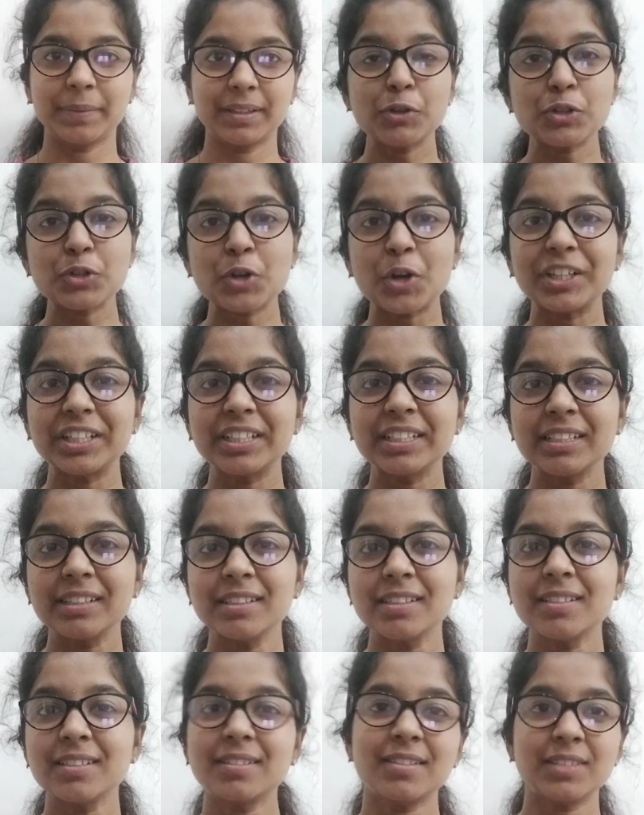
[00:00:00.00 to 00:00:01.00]
Before joining
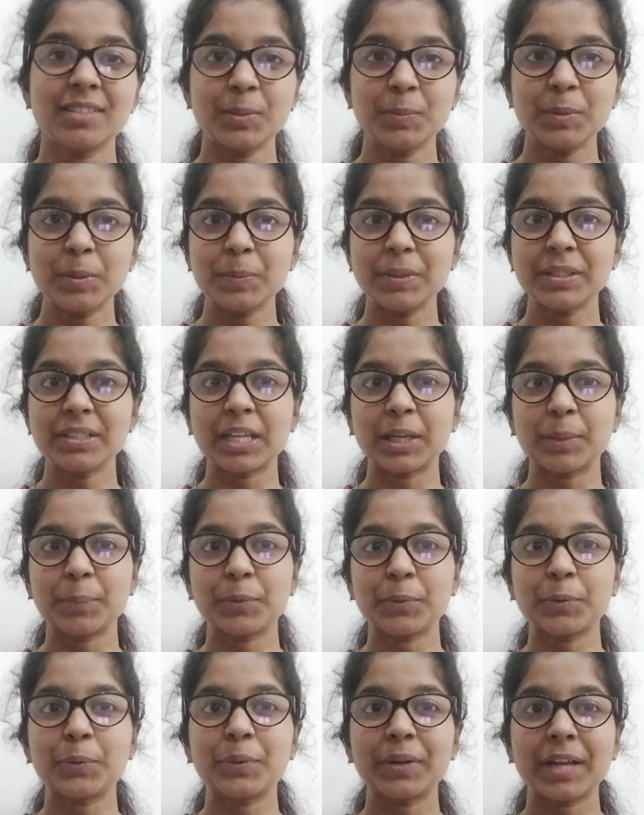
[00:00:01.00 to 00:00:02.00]
in the CCBP
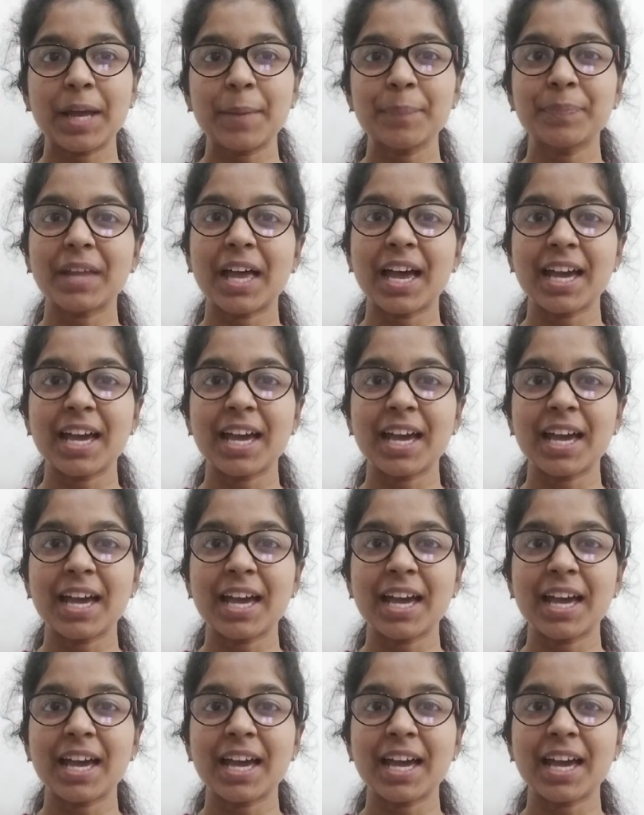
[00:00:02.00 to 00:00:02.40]
tech program,